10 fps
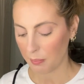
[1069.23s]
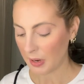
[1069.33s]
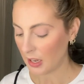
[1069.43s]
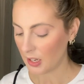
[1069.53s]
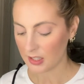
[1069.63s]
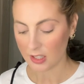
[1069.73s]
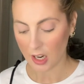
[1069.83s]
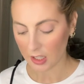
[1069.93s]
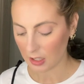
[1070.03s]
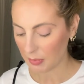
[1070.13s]
but it's
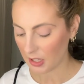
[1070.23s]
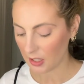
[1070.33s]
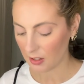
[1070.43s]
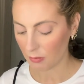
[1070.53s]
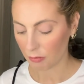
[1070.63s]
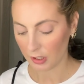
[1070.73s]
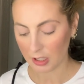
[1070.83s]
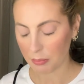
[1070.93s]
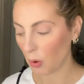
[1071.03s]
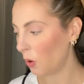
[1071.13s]
not gonna be
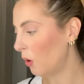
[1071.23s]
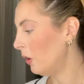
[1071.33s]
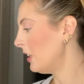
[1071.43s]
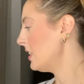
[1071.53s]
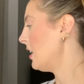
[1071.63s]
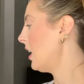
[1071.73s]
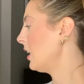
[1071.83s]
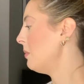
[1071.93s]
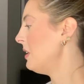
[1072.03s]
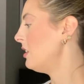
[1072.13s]
really bold, it's not
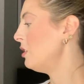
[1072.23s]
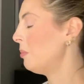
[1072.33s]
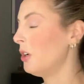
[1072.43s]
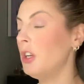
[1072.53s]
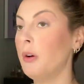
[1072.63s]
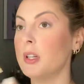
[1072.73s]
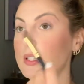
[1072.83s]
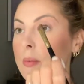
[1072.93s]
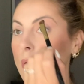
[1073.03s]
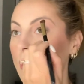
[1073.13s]
gonna be super
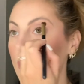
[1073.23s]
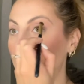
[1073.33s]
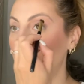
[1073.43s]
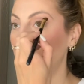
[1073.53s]
noticeable,